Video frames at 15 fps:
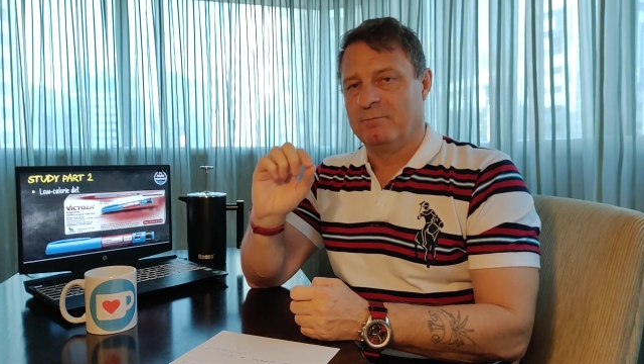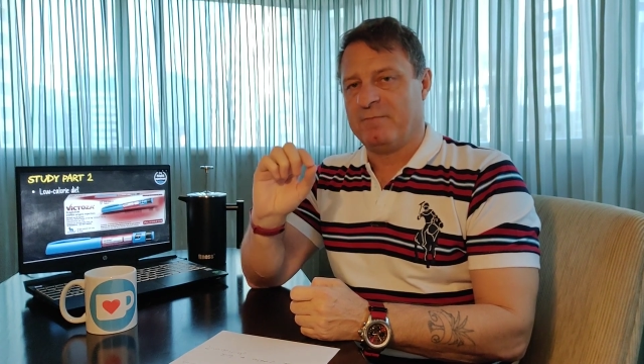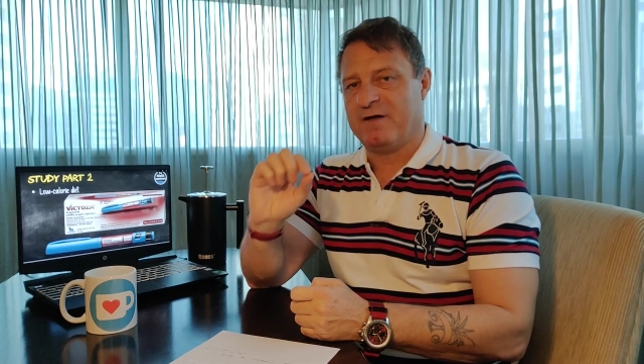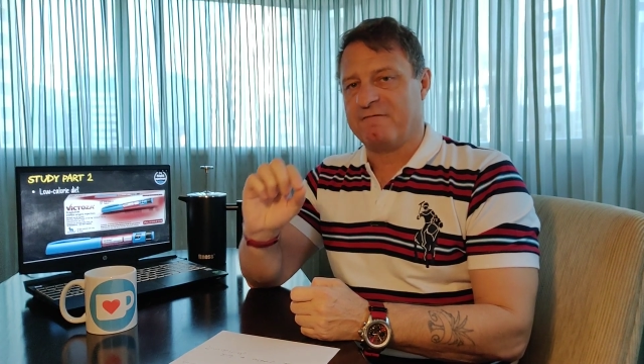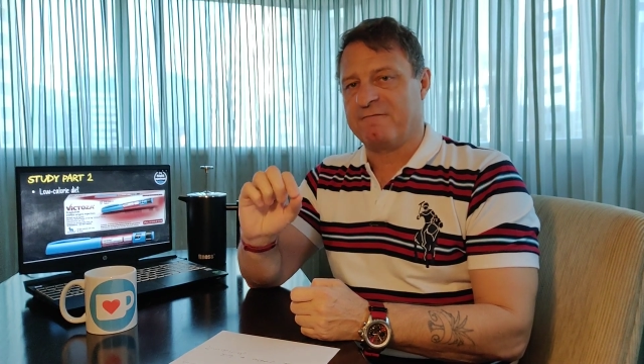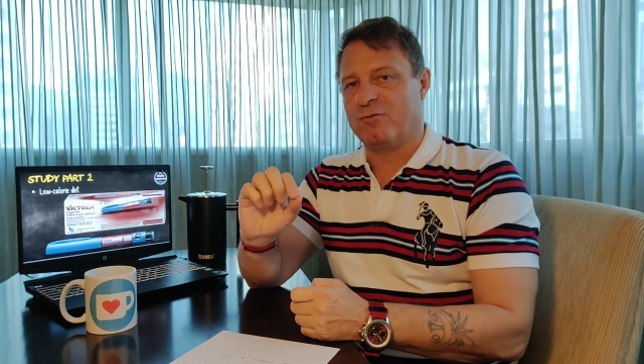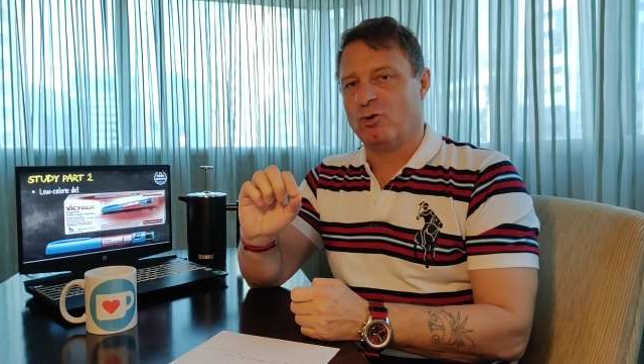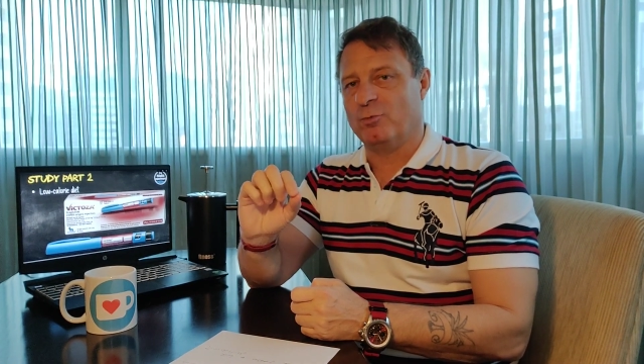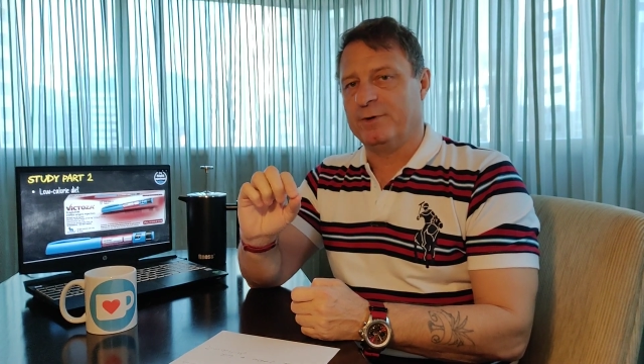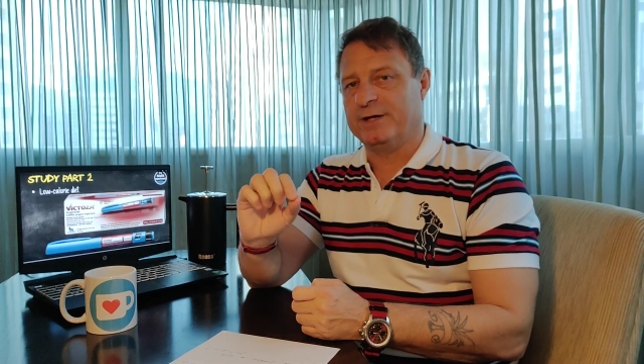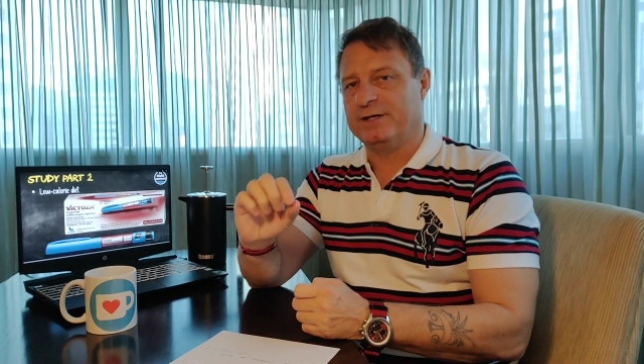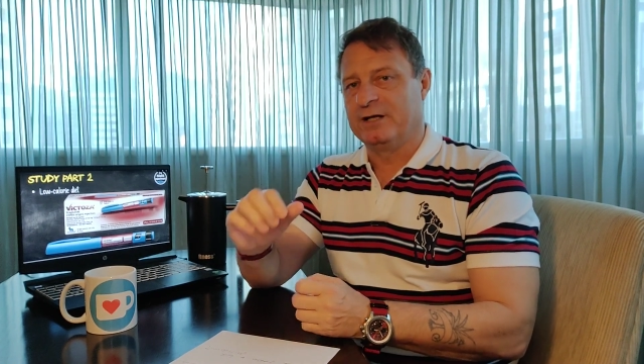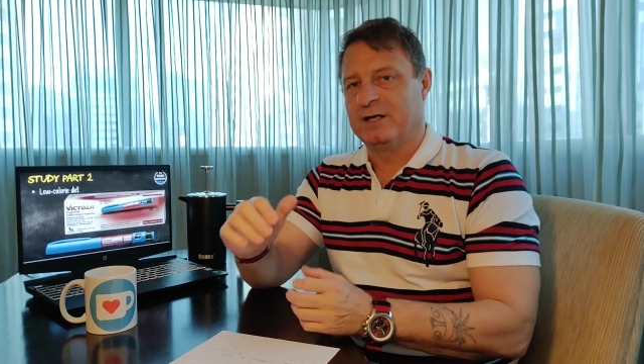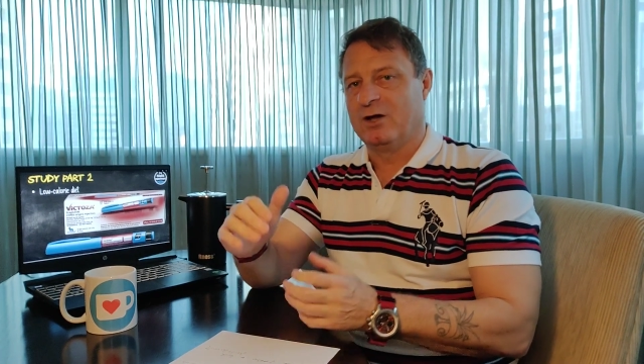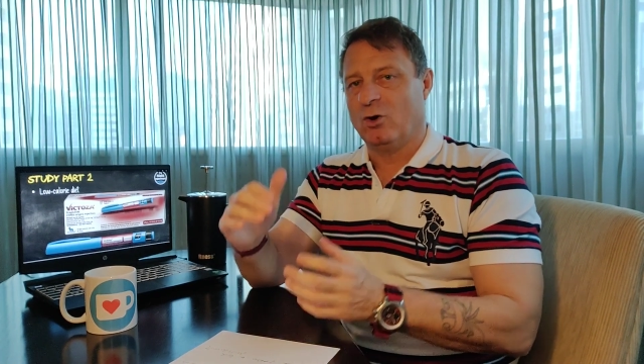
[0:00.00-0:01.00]

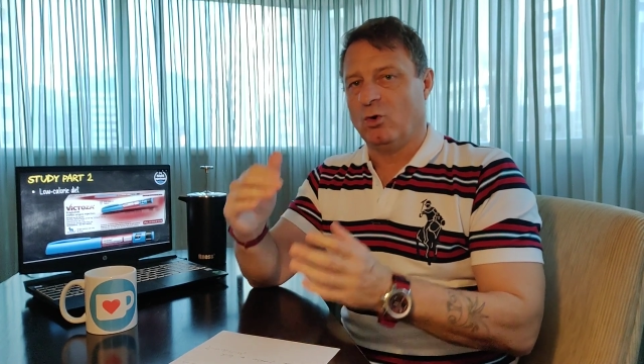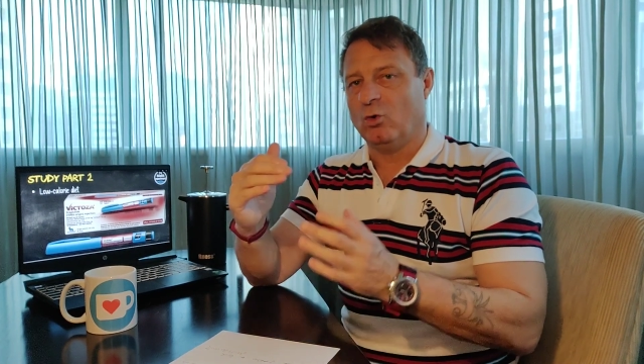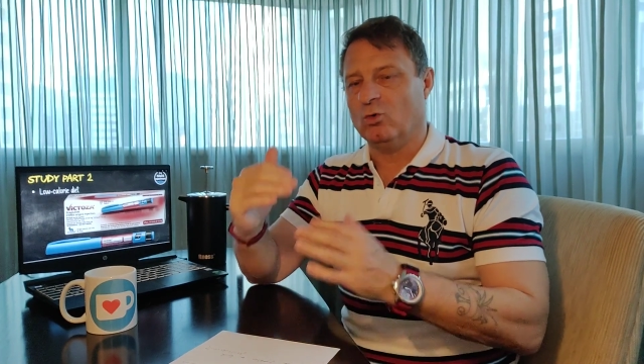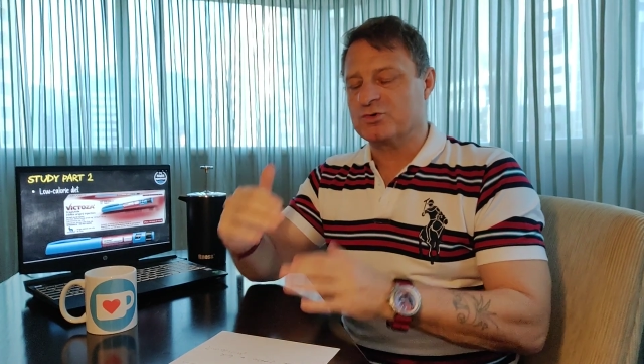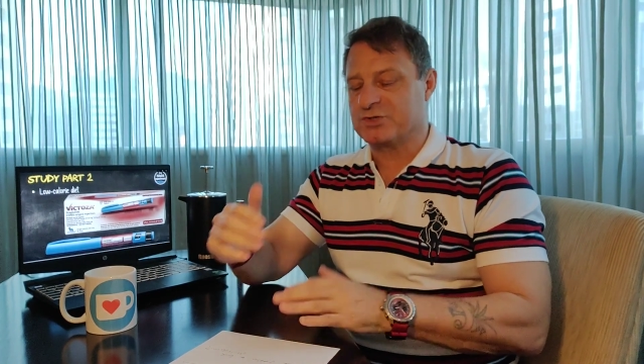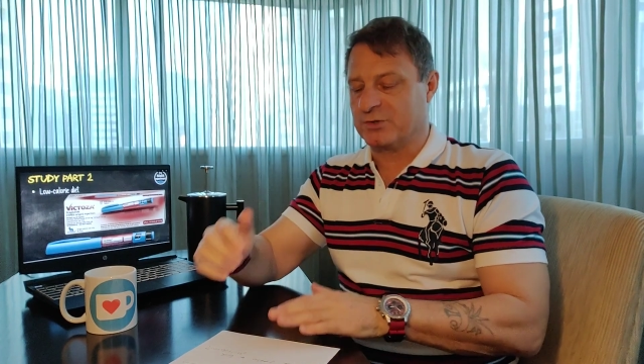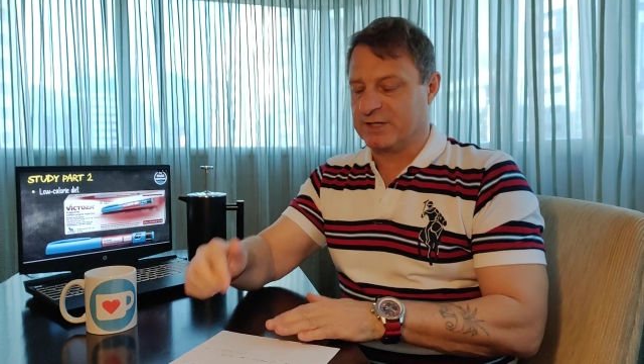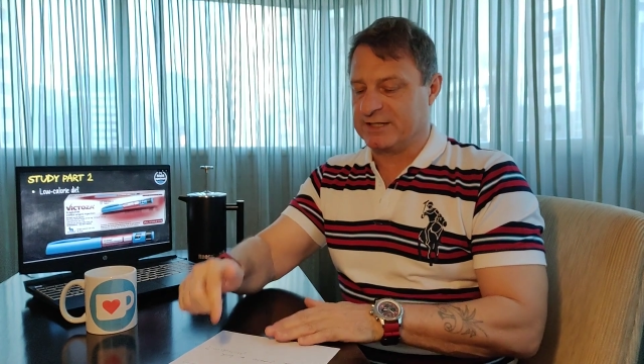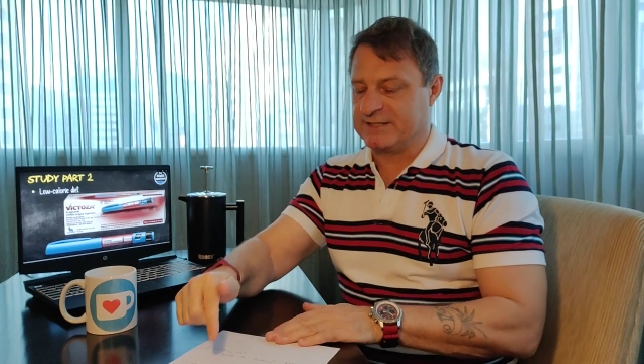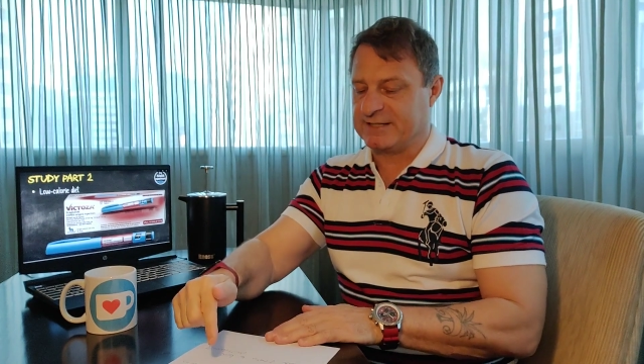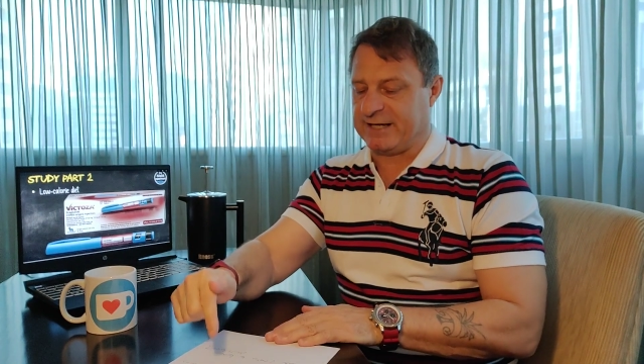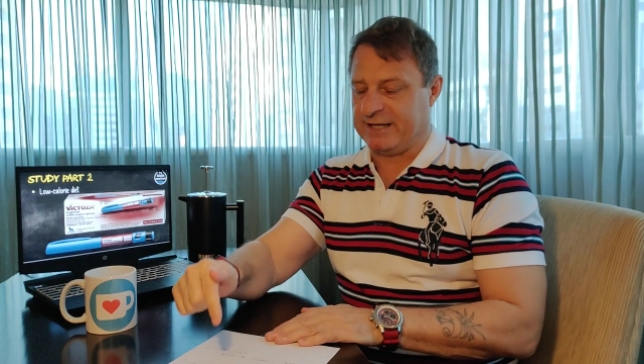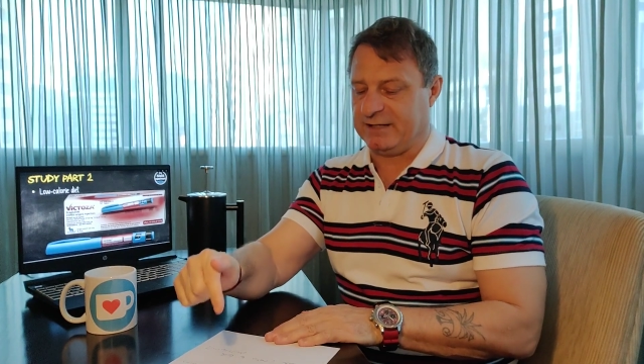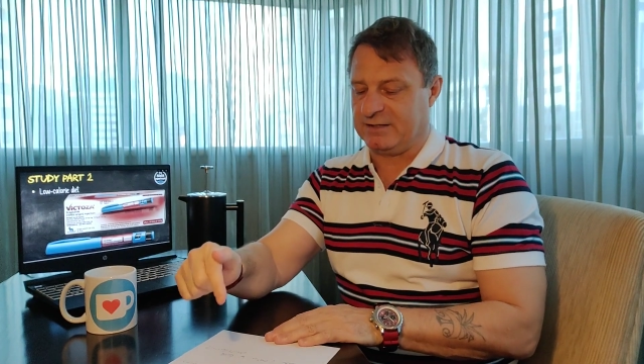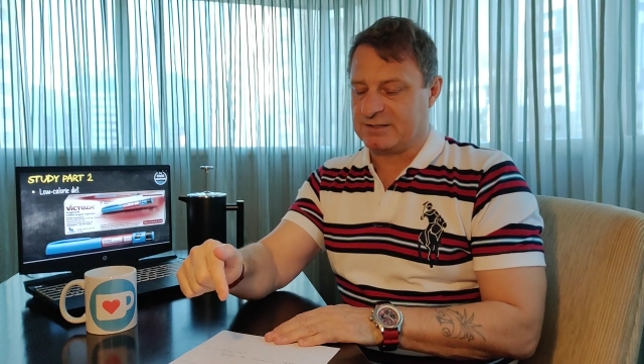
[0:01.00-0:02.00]
metformin also
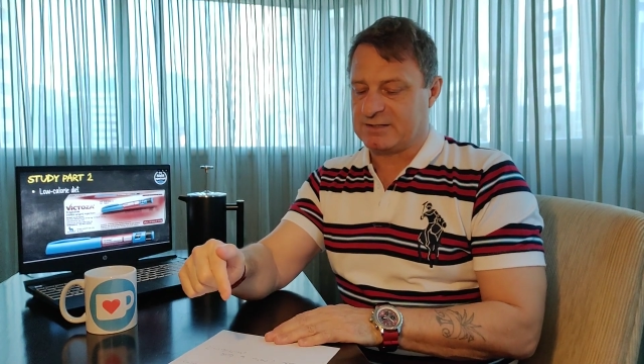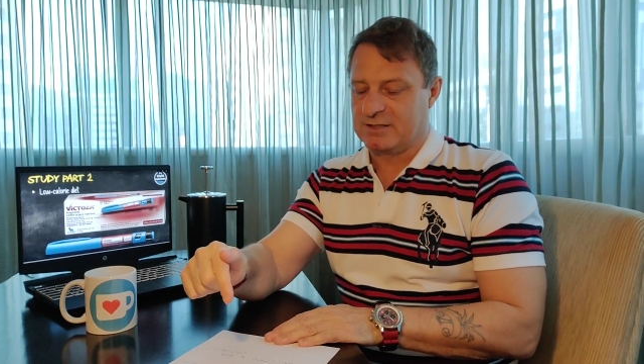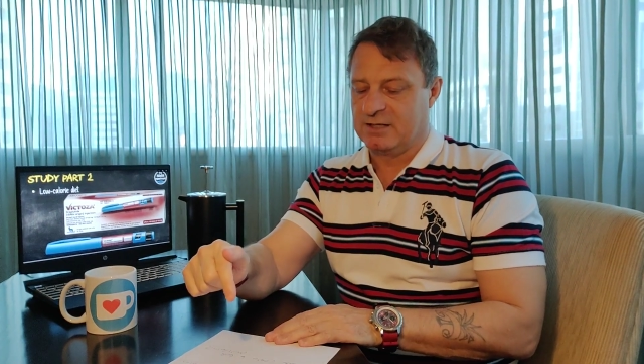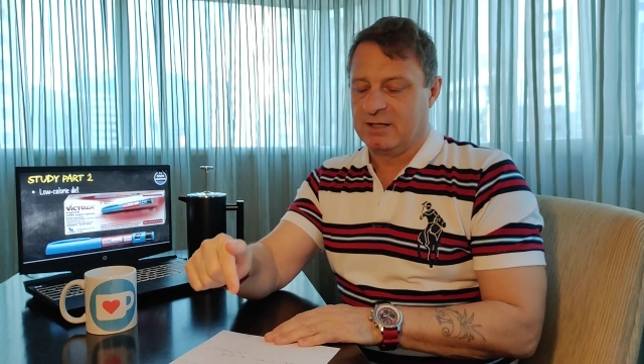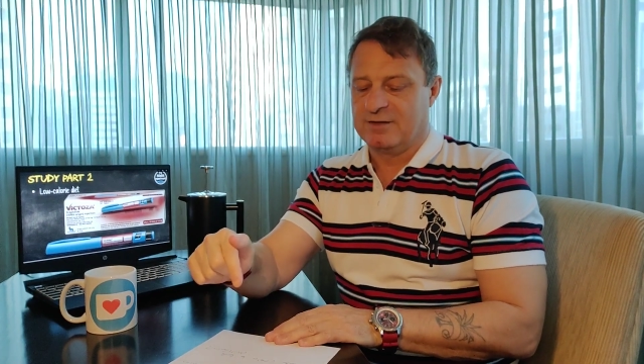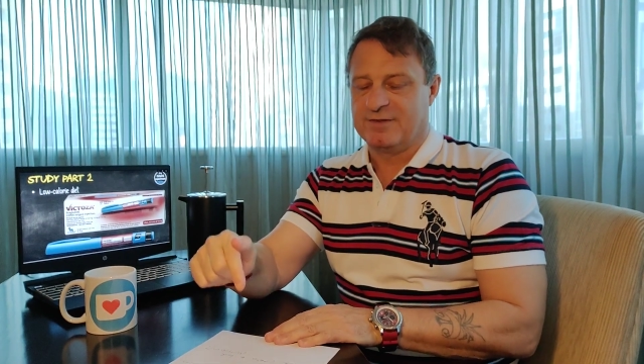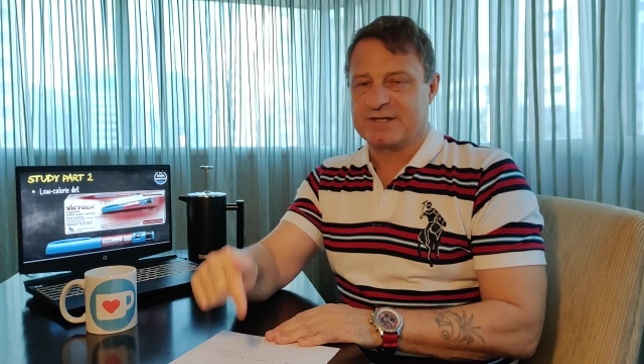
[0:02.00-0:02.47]
contains